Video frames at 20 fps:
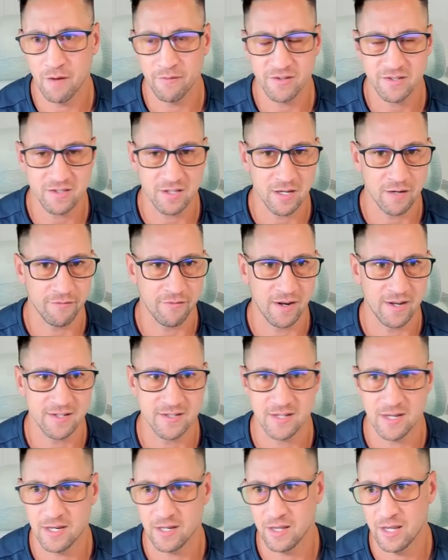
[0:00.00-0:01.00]
Obviously, if I
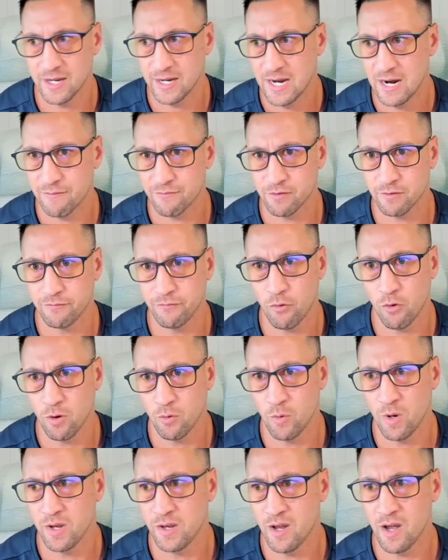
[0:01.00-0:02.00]
say like after
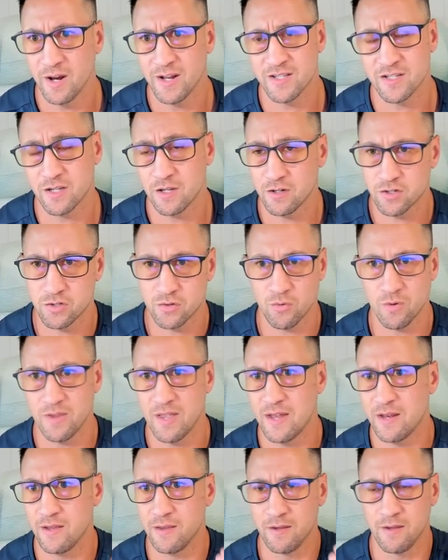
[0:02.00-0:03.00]
4, whatnot, it's going to store
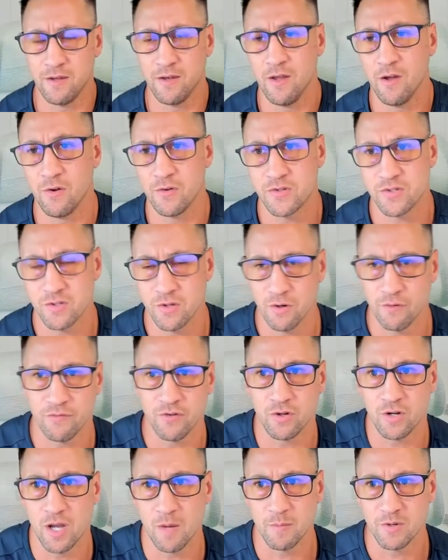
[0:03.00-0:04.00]
that in the notes. So
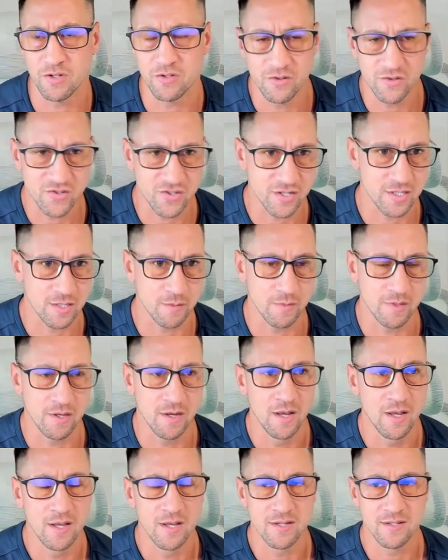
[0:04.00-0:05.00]
if you come into the system
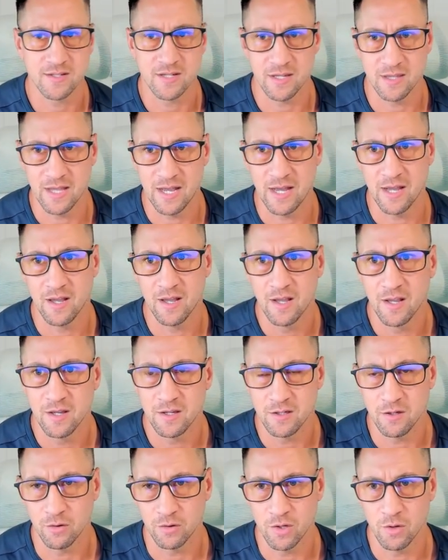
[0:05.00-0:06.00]
and see that,
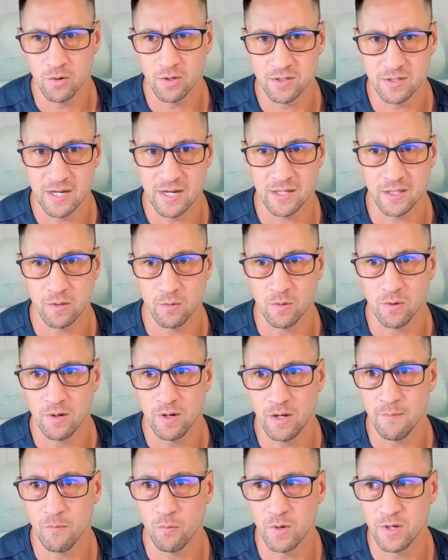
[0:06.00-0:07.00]
you'll know exactly
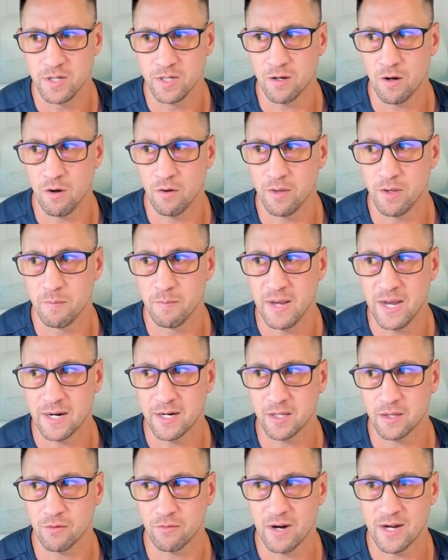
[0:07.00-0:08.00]
when to call them
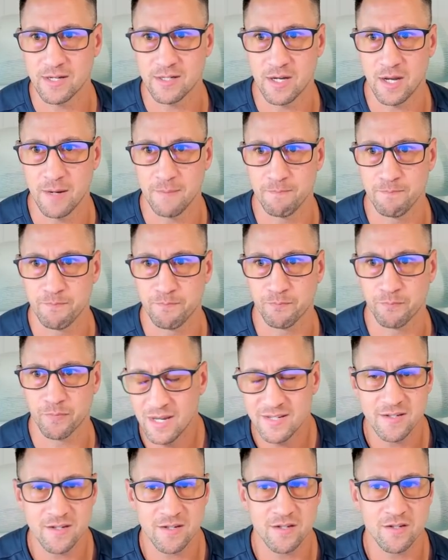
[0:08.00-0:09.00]
back at the right time.
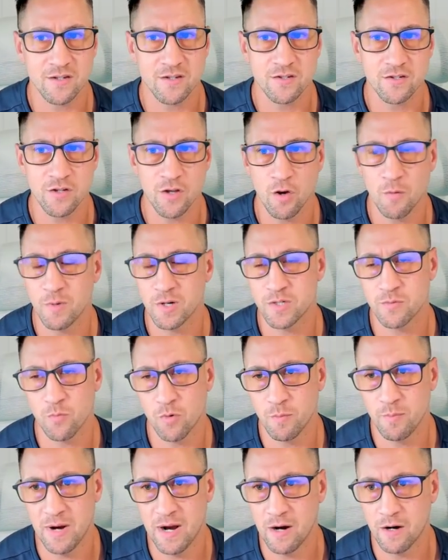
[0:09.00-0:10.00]
This is so
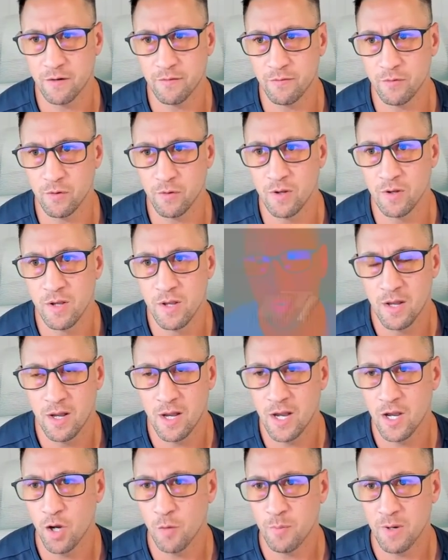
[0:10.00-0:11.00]
much more powerful.
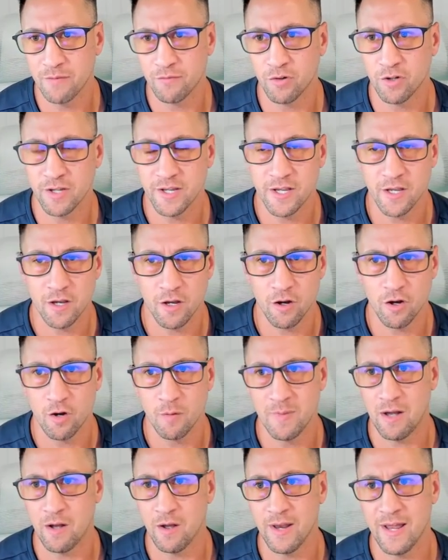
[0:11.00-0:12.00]
I hope I've really hit
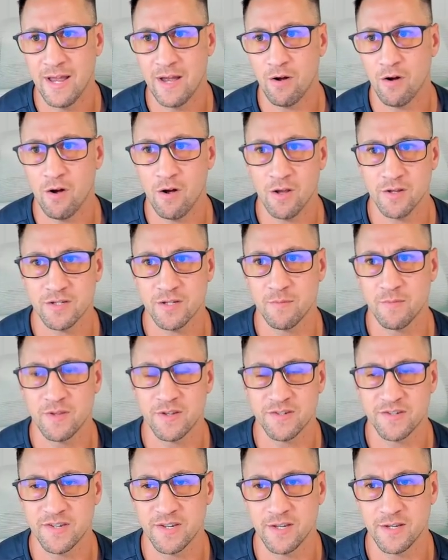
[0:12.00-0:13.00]
home on how
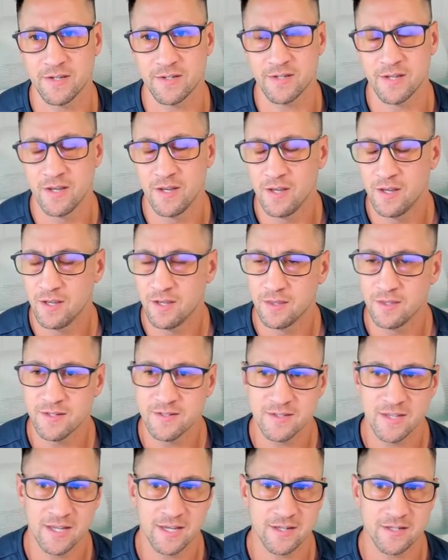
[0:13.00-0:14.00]
awesome this is.
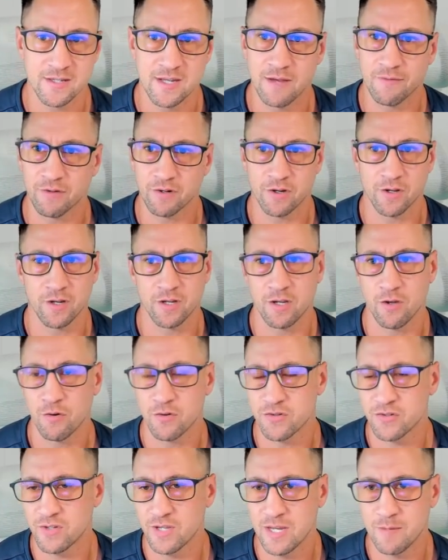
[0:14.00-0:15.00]
This thing is never going to
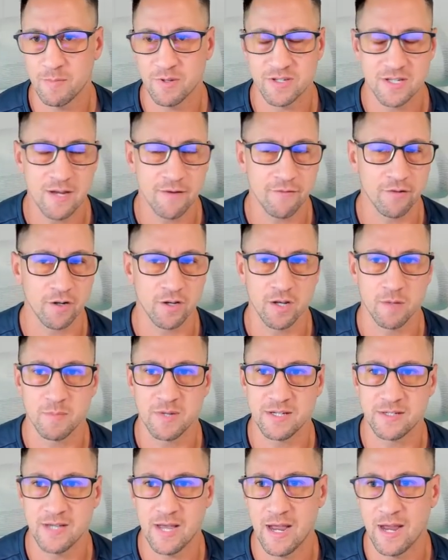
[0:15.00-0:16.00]
go to sleep. It's never going
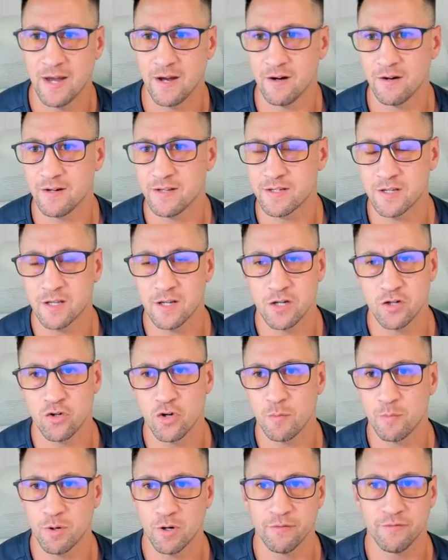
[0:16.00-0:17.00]
to be tired. It's going
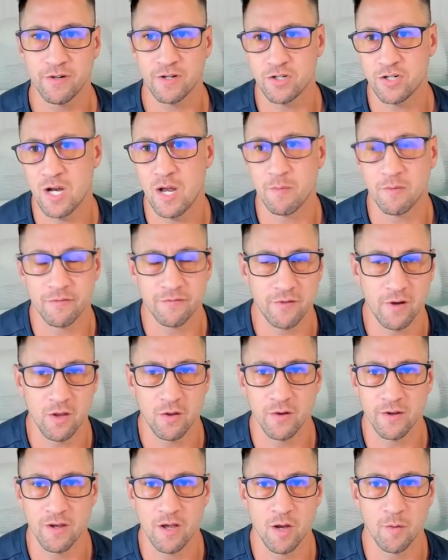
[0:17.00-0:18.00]
to do a perfect job of
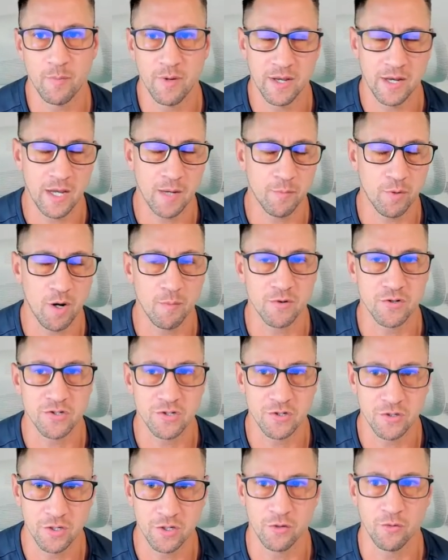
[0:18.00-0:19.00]
following up. And I
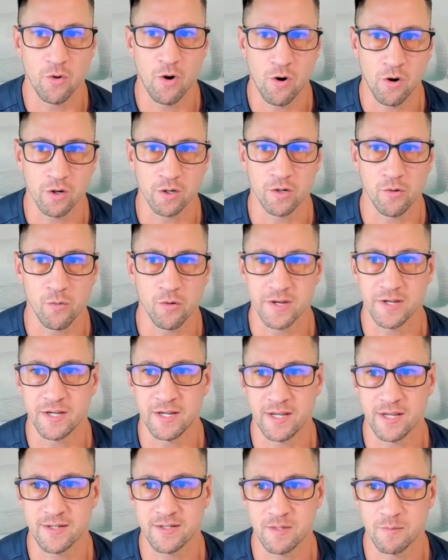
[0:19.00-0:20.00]
promise you, you are going
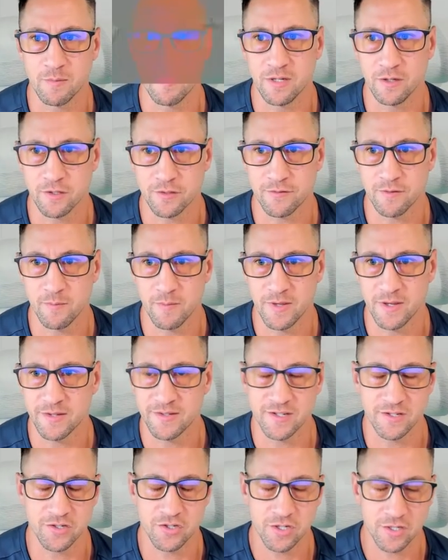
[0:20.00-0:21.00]
to get some deals from
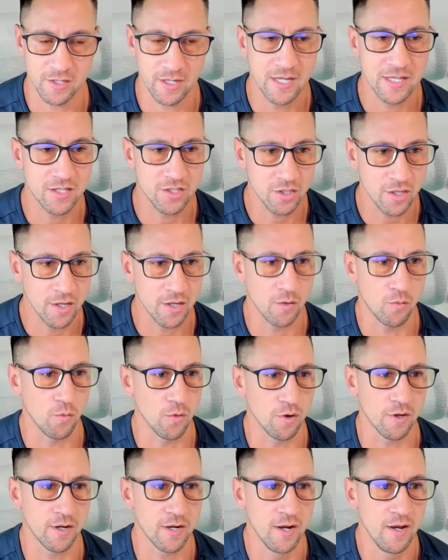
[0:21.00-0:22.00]
this. It's going to
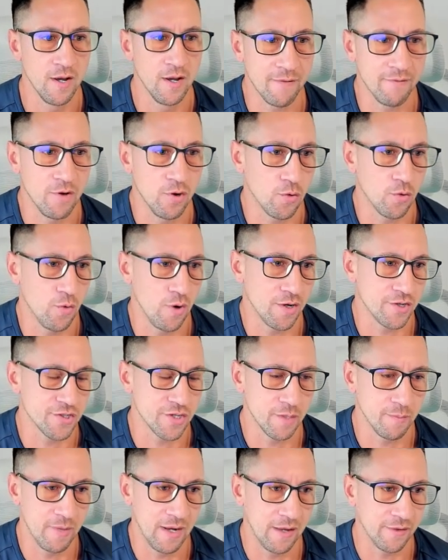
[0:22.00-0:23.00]
work. I have no
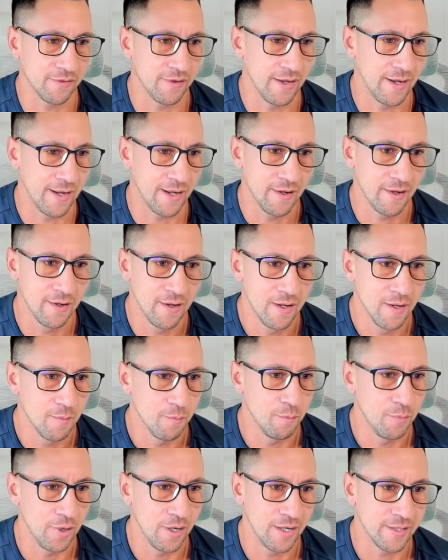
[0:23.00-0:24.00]
question about that.
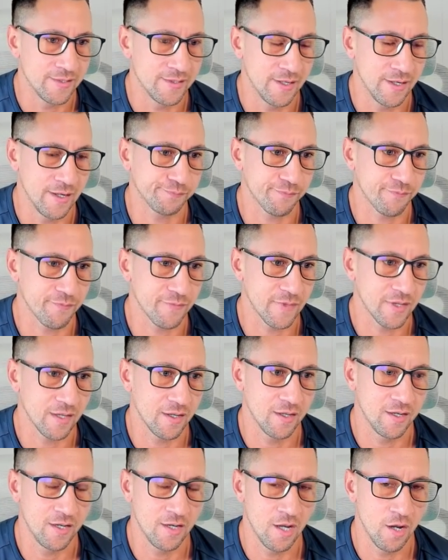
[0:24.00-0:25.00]
But
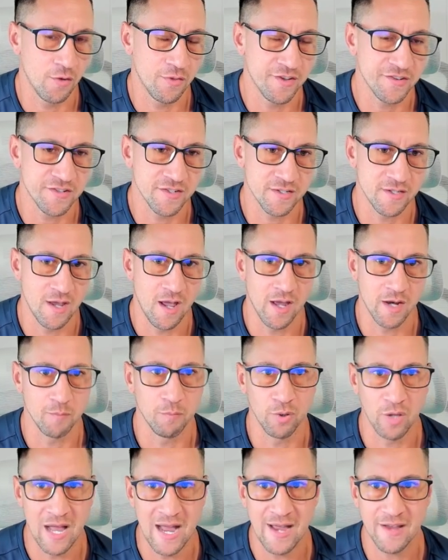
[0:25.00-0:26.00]
this is not
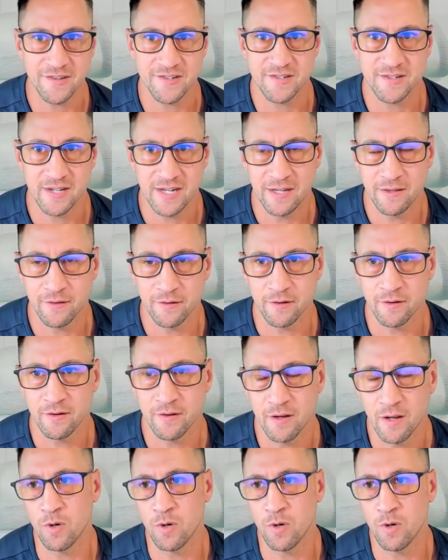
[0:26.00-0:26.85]
a blast either.